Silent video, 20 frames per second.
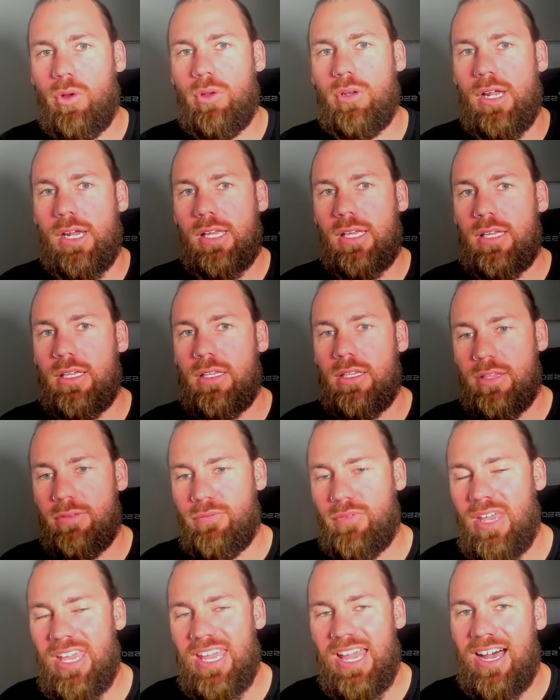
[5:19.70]
like the
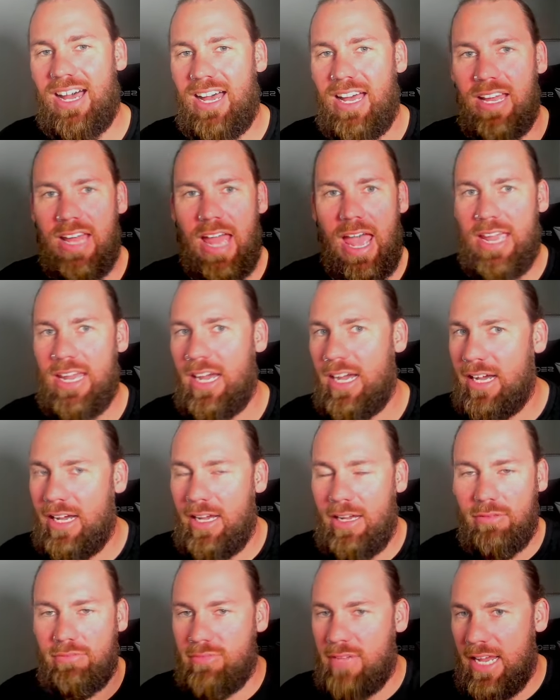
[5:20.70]
VR,
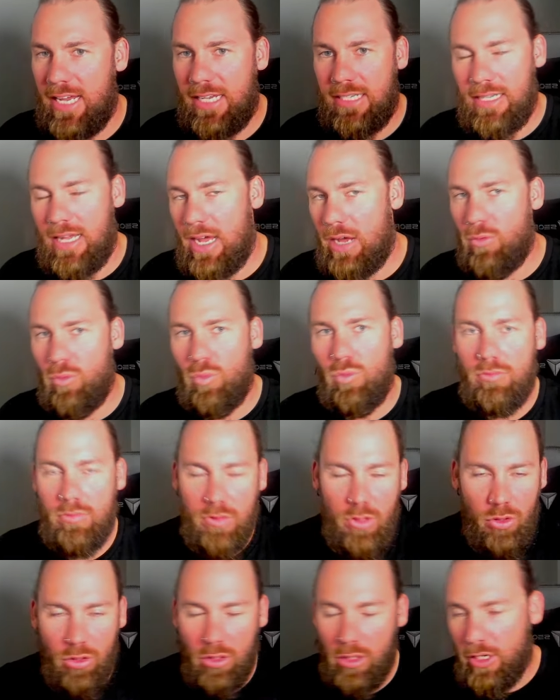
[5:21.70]
AR, XR,
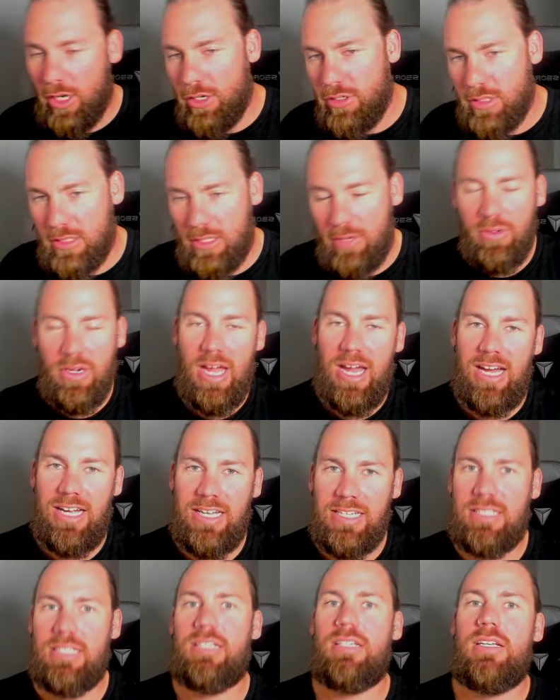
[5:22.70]
all of those different
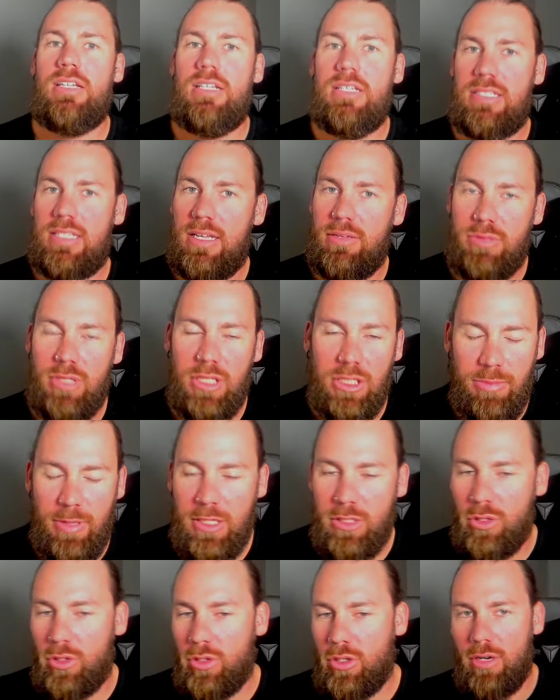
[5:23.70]
R's that Samsung's been
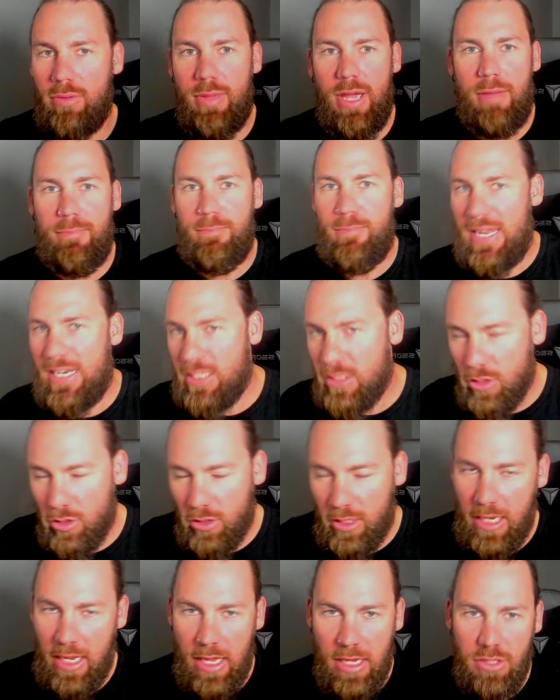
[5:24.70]
talking about, Meta's
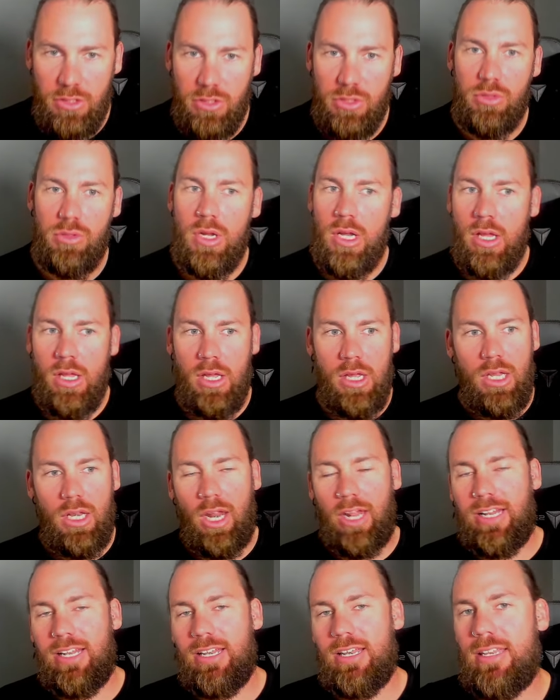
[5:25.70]
looking into,
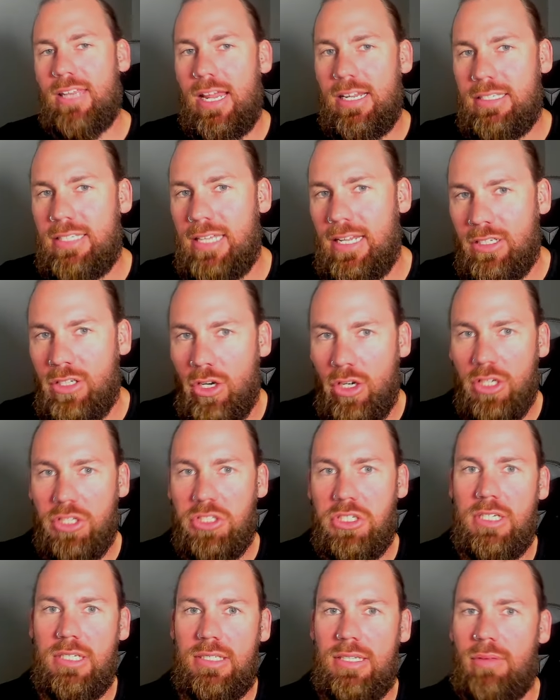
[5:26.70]
like that
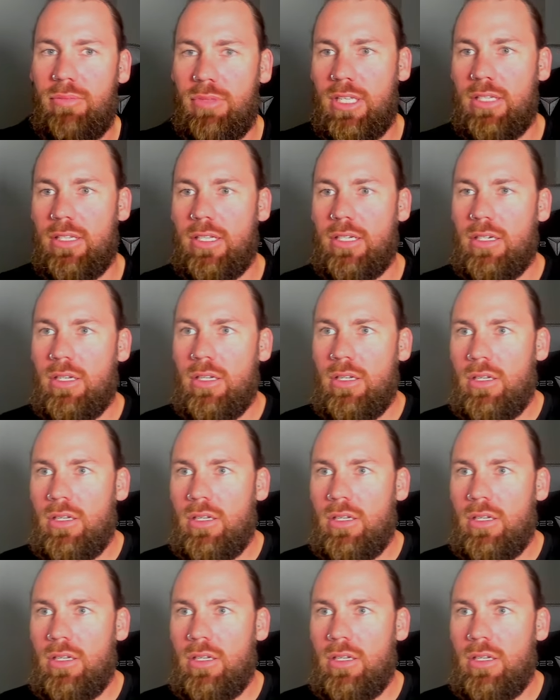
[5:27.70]
technology is something that